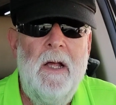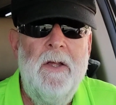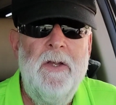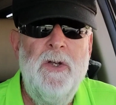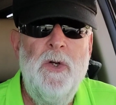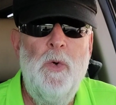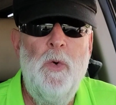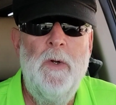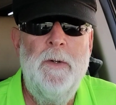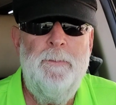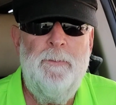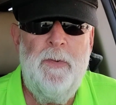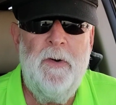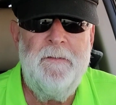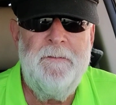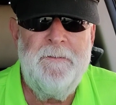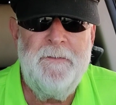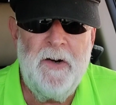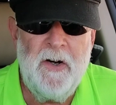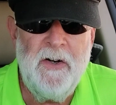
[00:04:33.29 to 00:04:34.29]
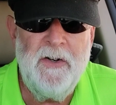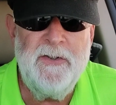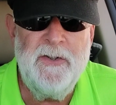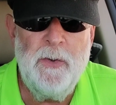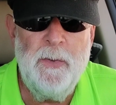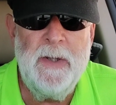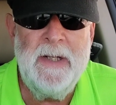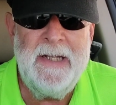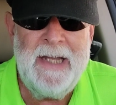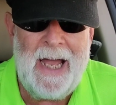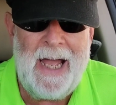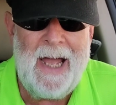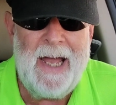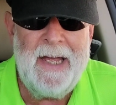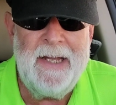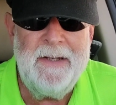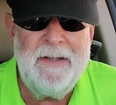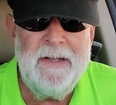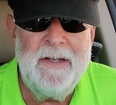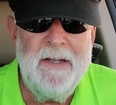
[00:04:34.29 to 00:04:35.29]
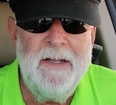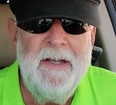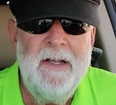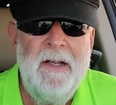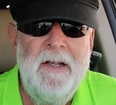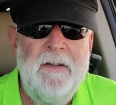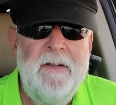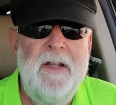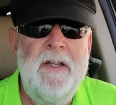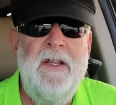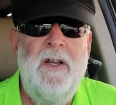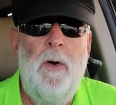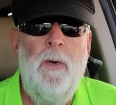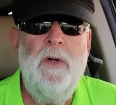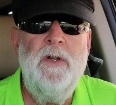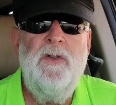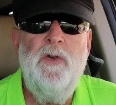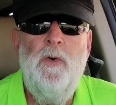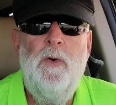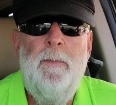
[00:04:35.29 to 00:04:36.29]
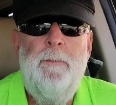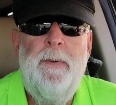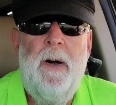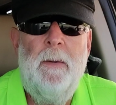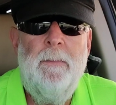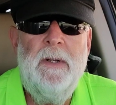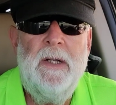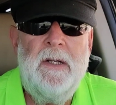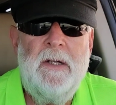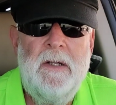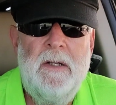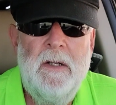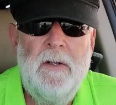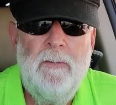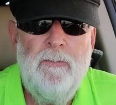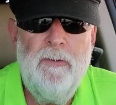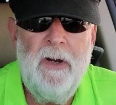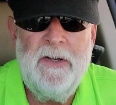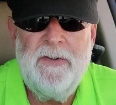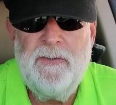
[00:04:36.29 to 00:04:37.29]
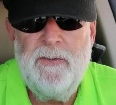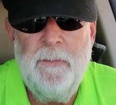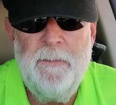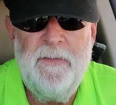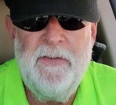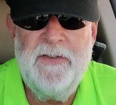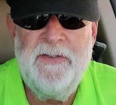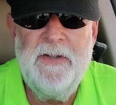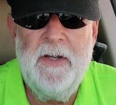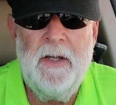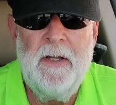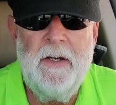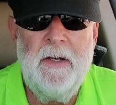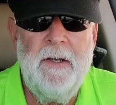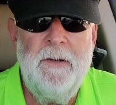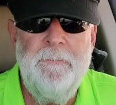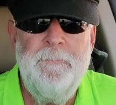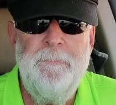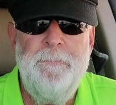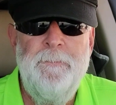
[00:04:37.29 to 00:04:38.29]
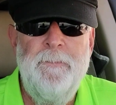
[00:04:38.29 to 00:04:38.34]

you would prefer doing that than going to a public restroom facility.